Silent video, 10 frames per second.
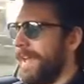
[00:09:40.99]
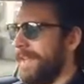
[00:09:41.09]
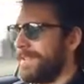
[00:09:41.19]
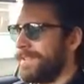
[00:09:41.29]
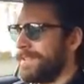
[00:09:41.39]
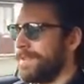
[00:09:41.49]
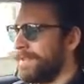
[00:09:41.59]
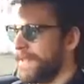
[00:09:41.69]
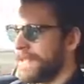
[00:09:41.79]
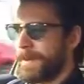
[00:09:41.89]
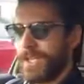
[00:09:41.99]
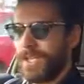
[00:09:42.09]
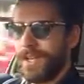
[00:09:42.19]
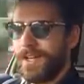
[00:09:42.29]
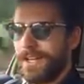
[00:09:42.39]
into the
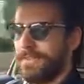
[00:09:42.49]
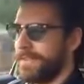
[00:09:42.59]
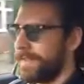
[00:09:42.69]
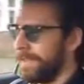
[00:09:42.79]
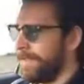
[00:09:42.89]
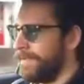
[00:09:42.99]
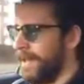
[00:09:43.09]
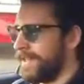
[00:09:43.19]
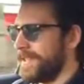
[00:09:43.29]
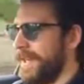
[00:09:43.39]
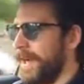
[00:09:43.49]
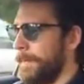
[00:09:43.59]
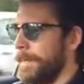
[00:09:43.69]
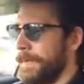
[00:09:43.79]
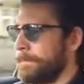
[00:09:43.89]
Speciale for the first
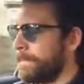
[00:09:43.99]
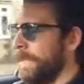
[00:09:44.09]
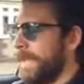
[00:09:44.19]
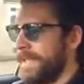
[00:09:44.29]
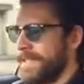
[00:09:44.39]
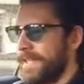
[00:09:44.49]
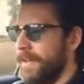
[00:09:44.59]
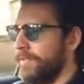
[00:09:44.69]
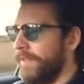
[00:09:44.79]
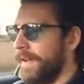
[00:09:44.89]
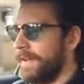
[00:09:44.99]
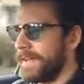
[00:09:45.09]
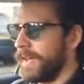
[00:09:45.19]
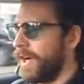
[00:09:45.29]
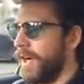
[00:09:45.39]
time it still felt
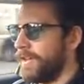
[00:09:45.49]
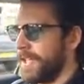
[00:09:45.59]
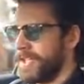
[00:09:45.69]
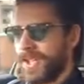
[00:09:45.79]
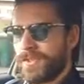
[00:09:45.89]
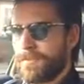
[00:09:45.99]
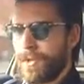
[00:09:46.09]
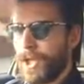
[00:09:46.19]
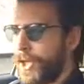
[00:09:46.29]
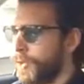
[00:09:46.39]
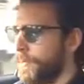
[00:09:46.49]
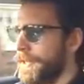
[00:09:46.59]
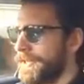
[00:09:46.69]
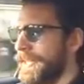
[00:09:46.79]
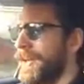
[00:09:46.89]
like a car that I just knew
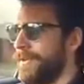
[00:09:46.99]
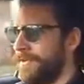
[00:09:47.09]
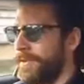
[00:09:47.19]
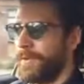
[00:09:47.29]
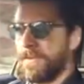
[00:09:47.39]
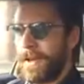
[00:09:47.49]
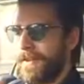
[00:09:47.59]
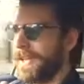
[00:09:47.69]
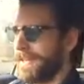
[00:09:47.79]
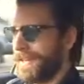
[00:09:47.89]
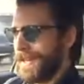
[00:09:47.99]
because I'd owned a 458,